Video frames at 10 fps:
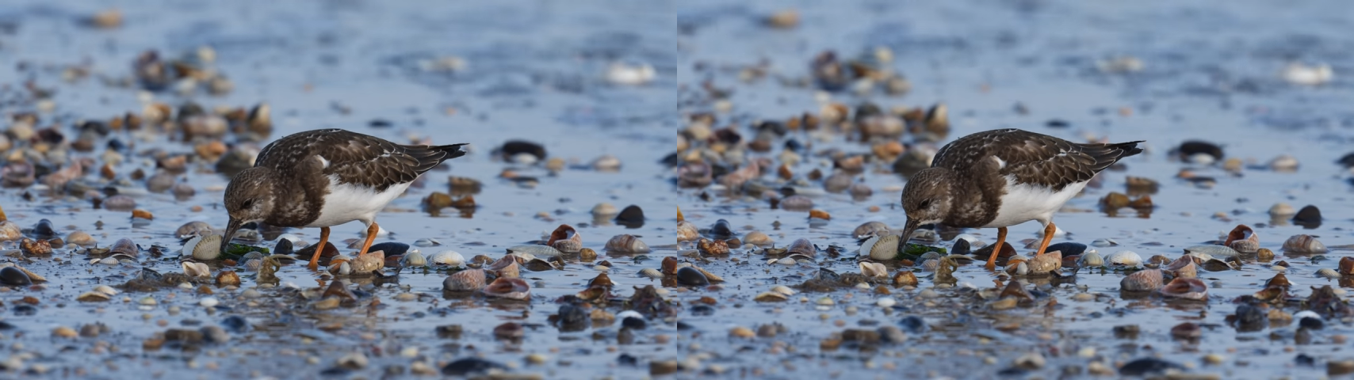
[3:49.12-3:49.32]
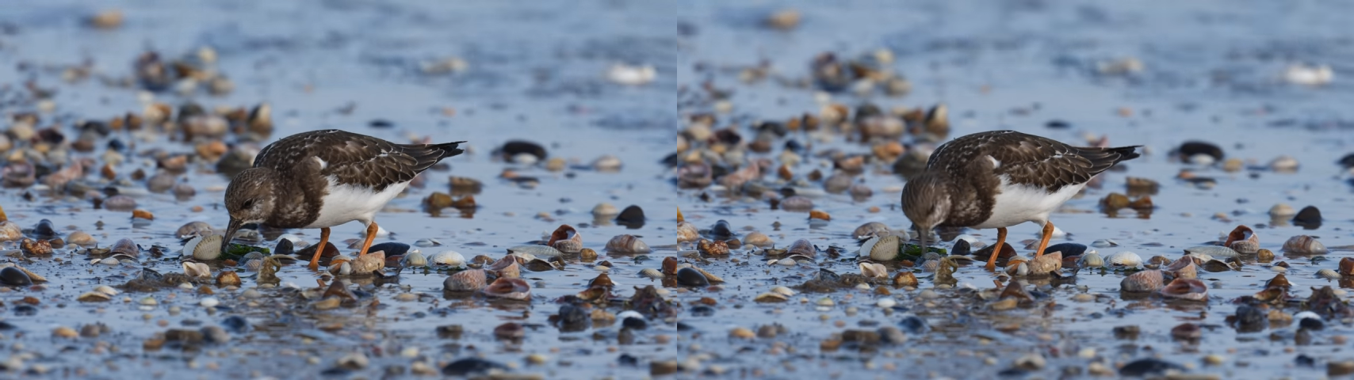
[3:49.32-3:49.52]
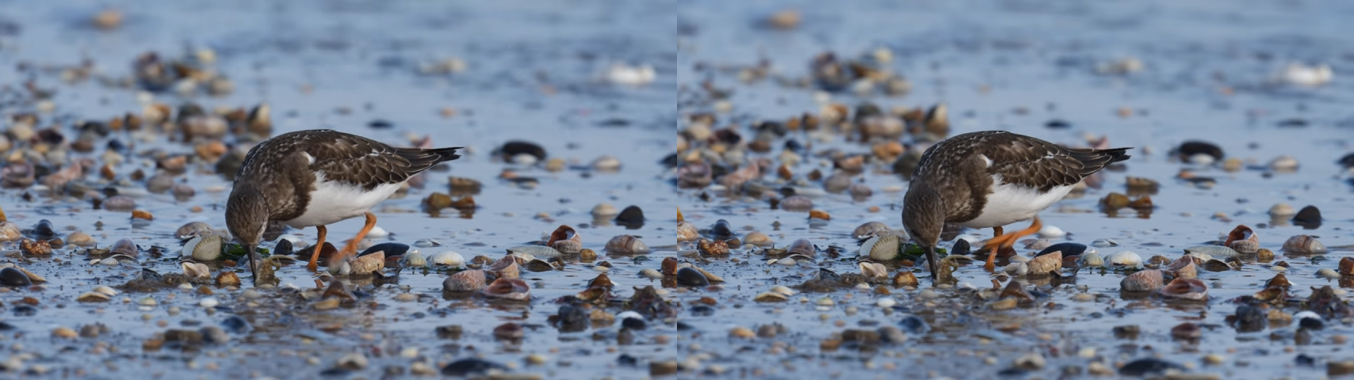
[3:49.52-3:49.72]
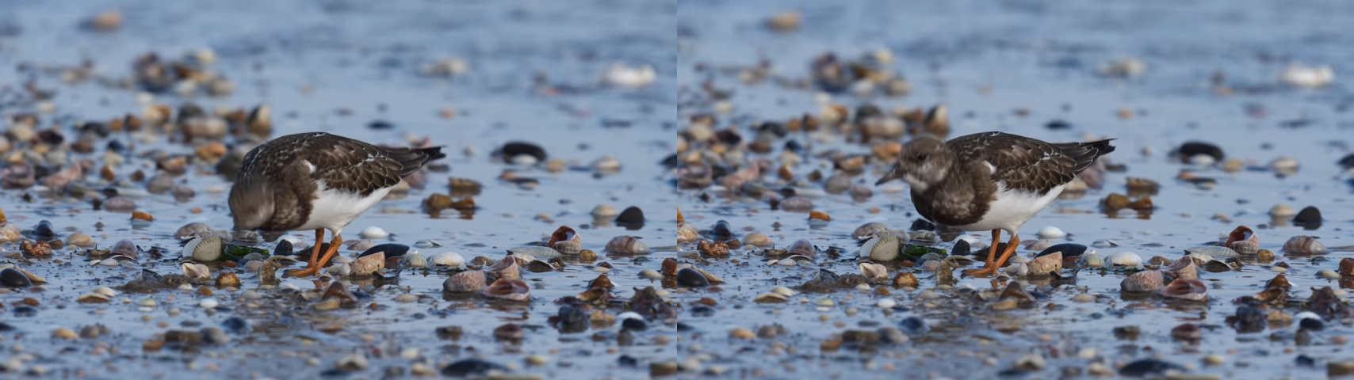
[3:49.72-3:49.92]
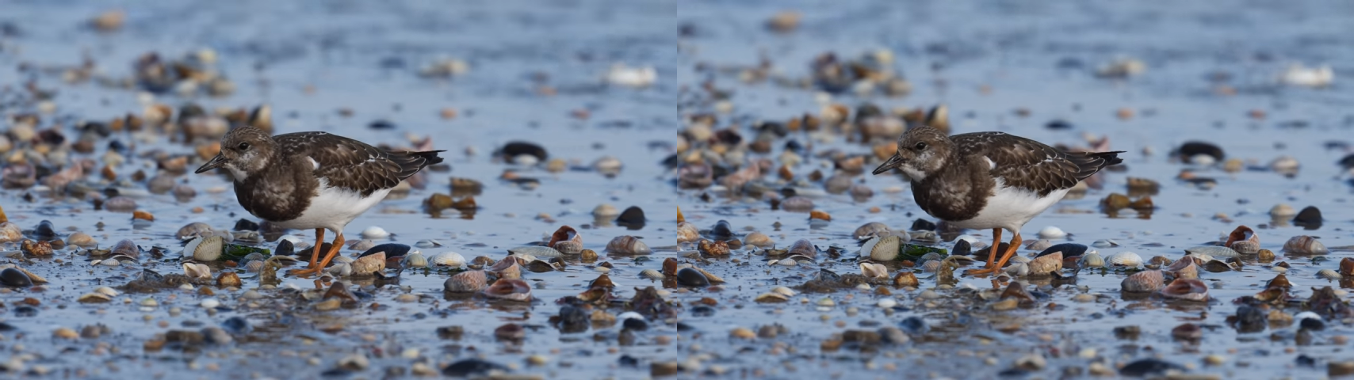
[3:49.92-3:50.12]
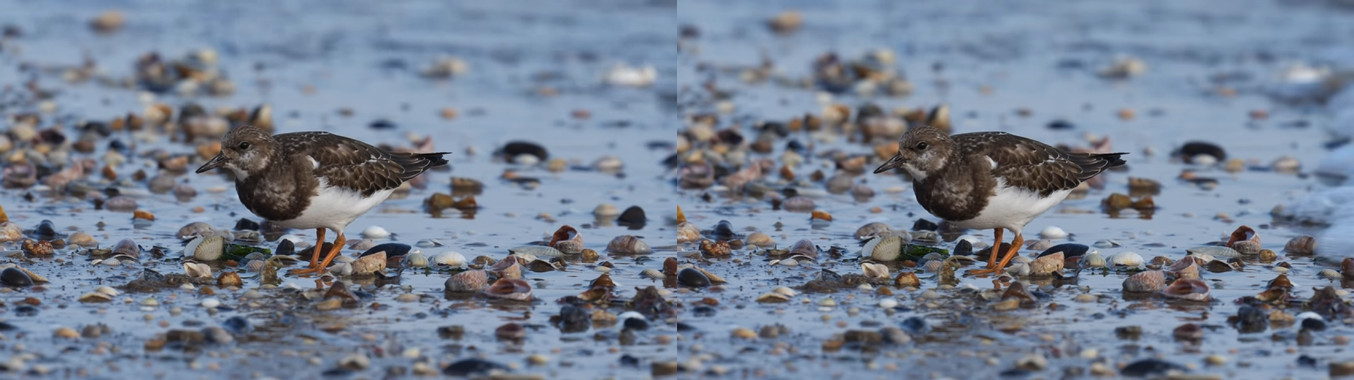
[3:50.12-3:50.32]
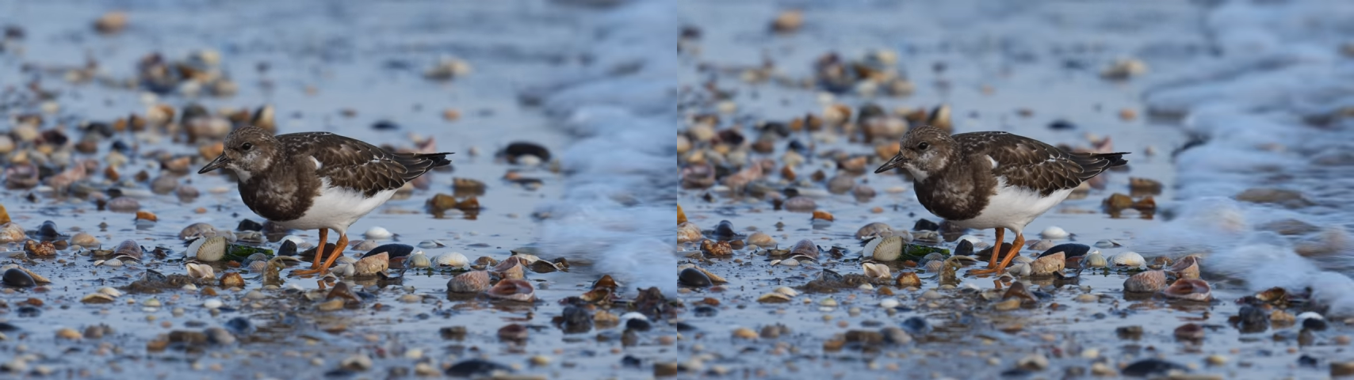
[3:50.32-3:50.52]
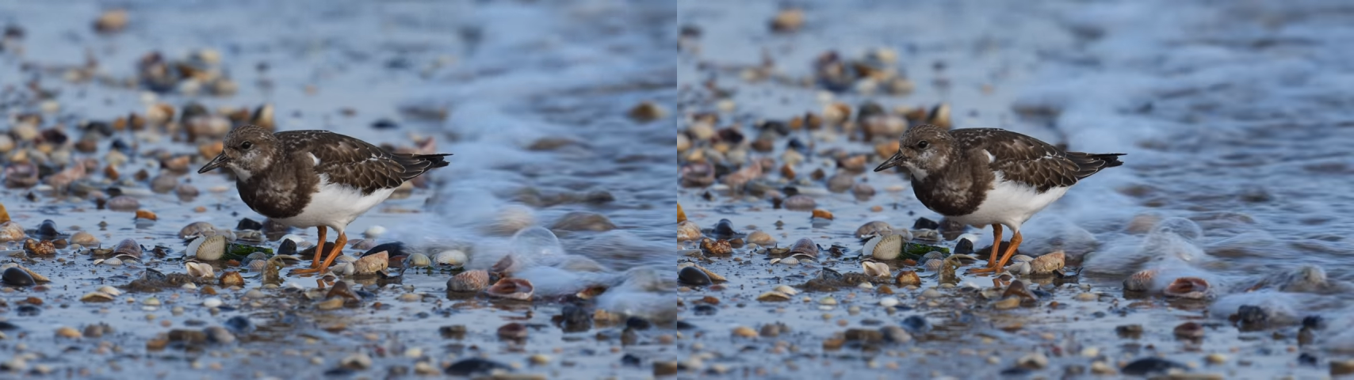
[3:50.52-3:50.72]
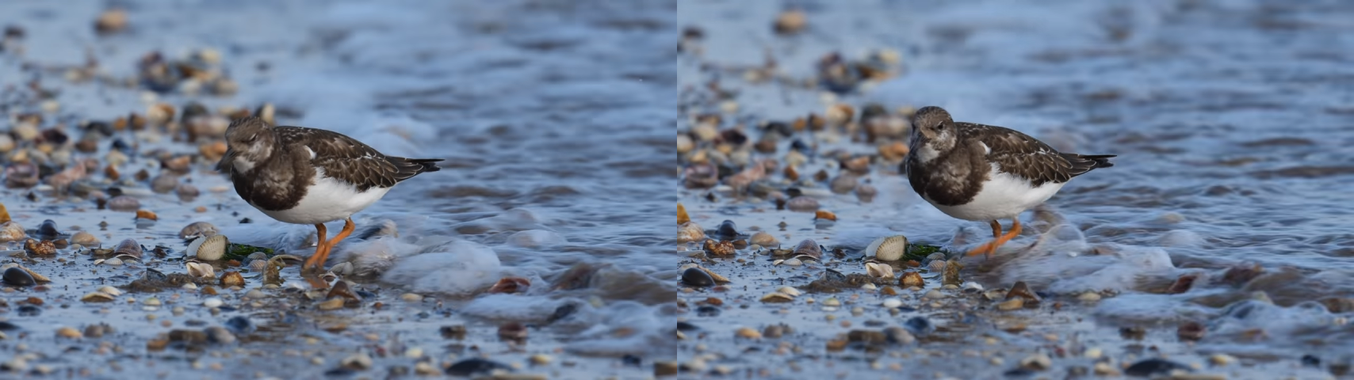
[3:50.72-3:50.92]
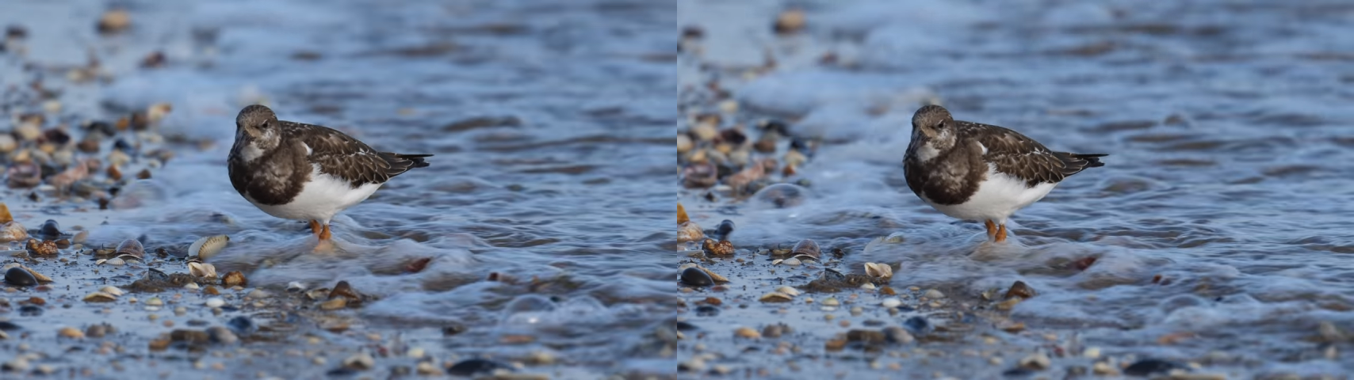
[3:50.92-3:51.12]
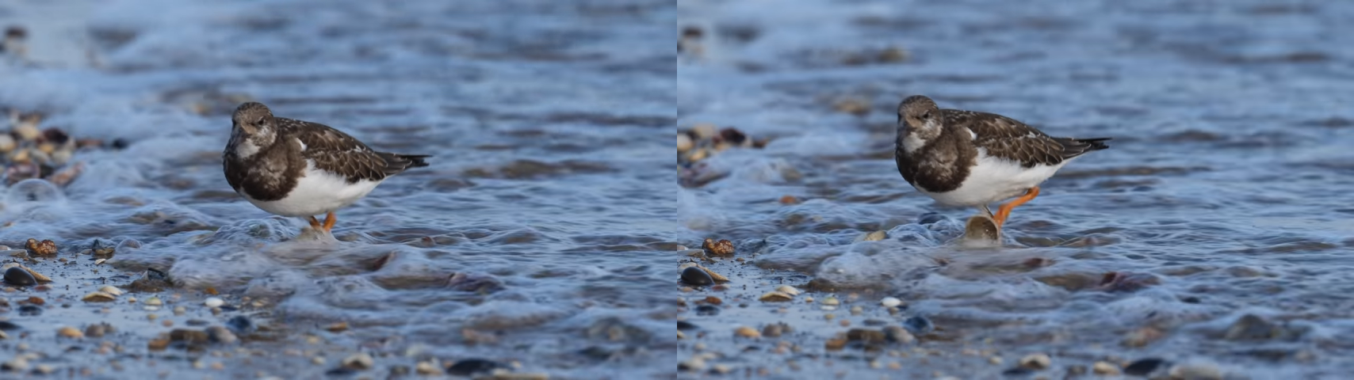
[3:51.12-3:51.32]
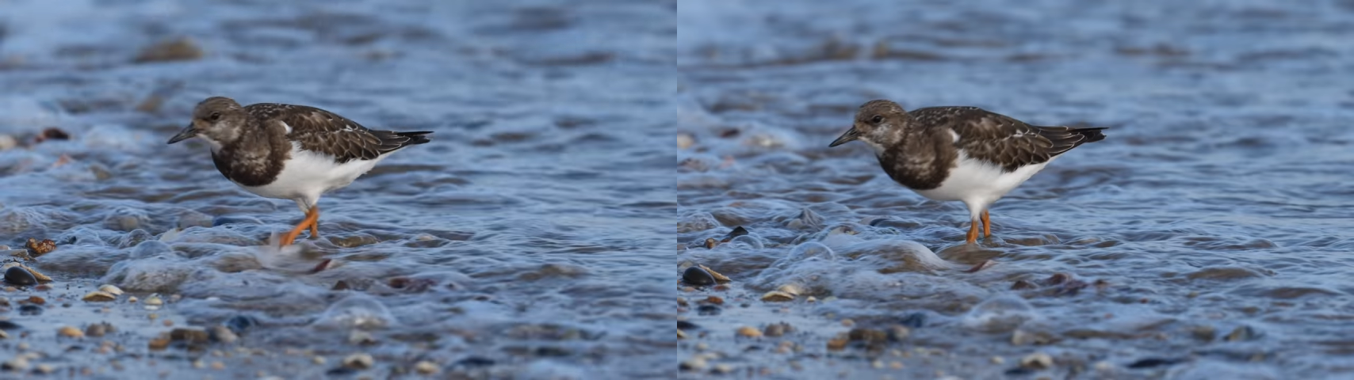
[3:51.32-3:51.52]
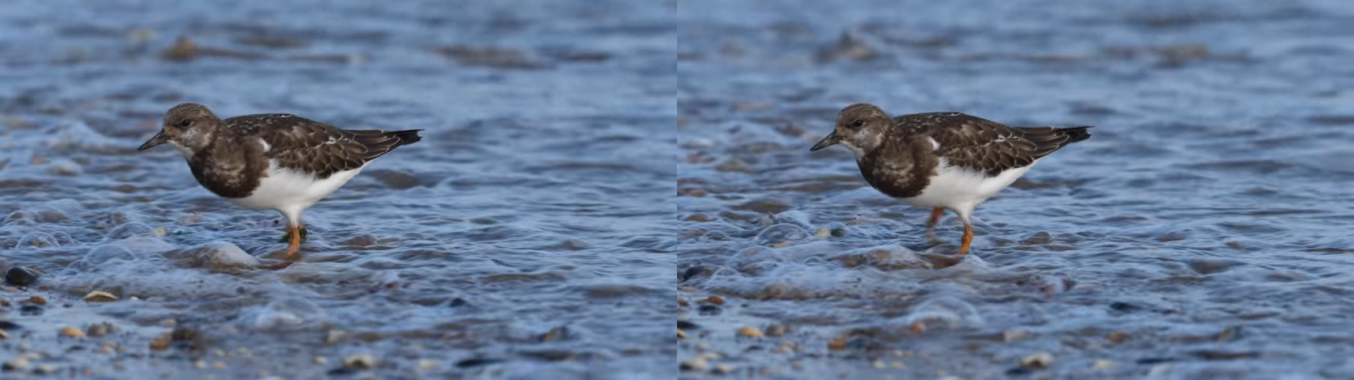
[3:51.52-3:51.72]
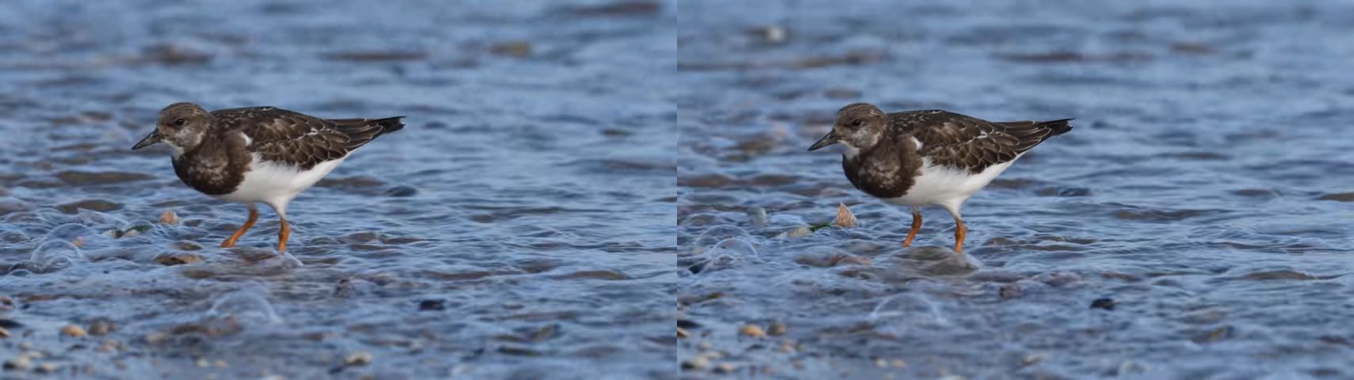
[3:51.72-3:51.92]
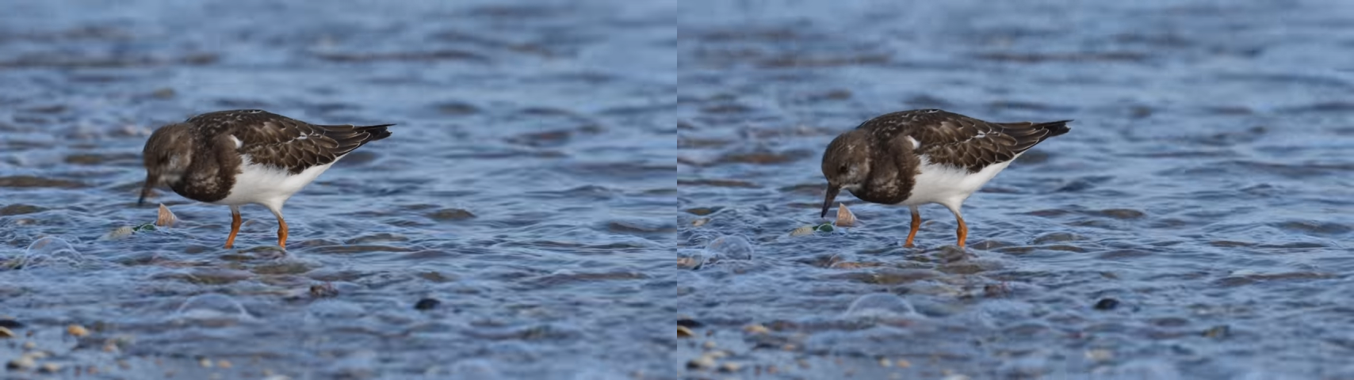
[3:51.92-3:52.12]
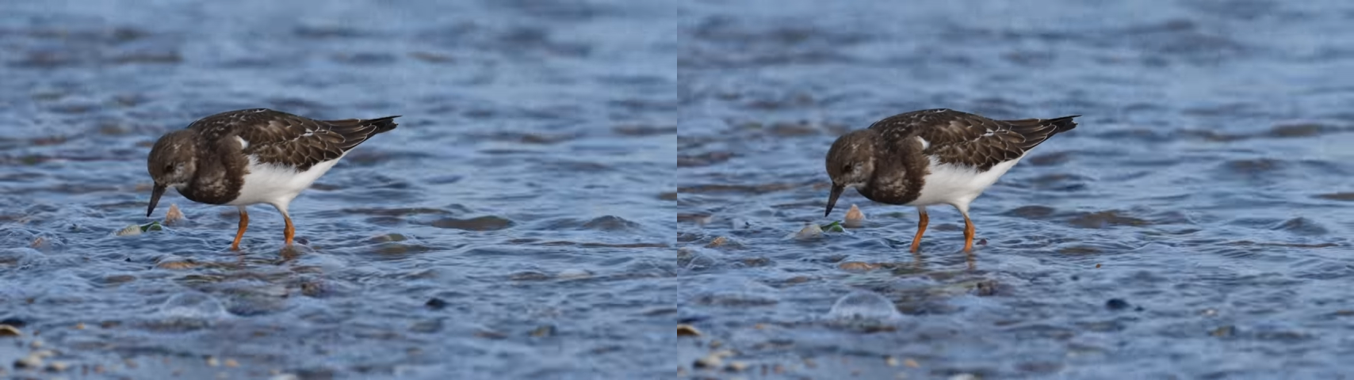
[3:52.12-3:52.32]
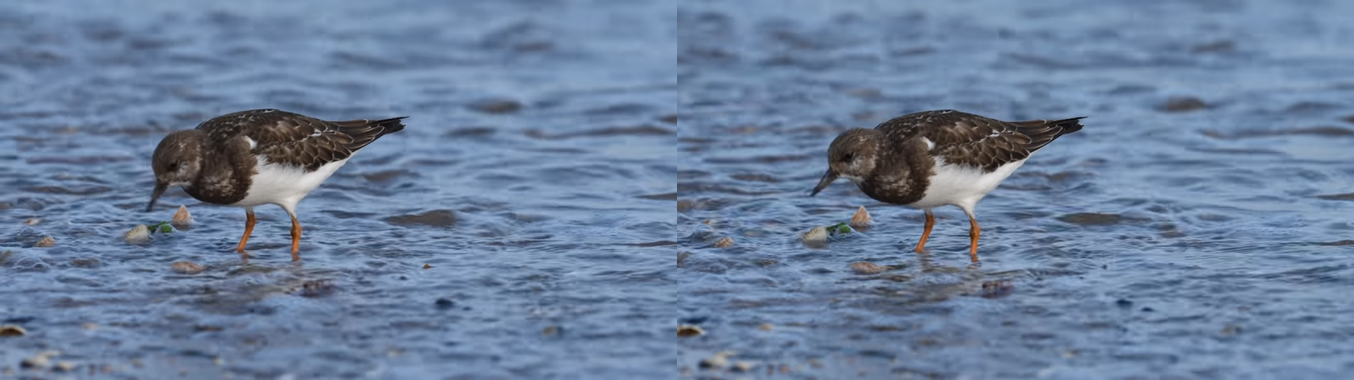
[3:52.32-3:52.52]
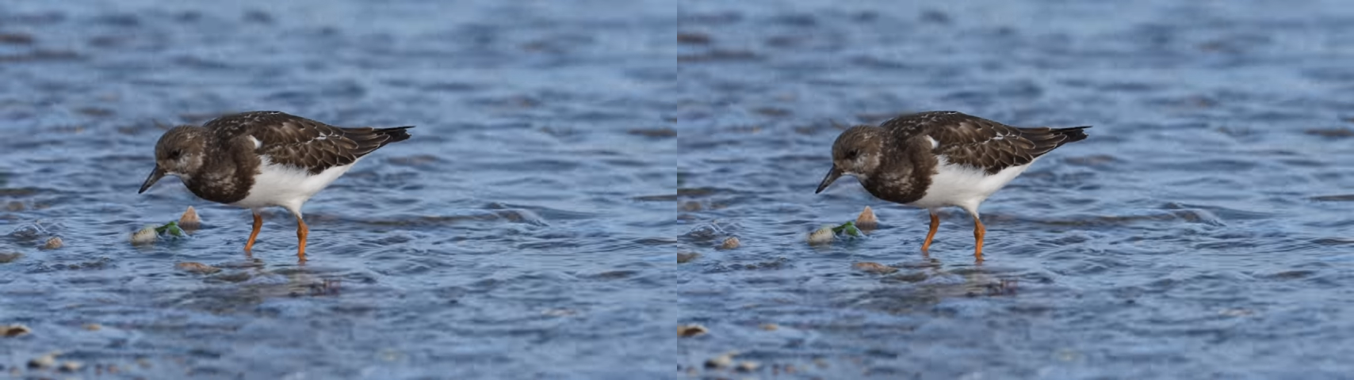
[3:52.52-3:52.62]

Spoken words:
Nobody's mouth can be seen.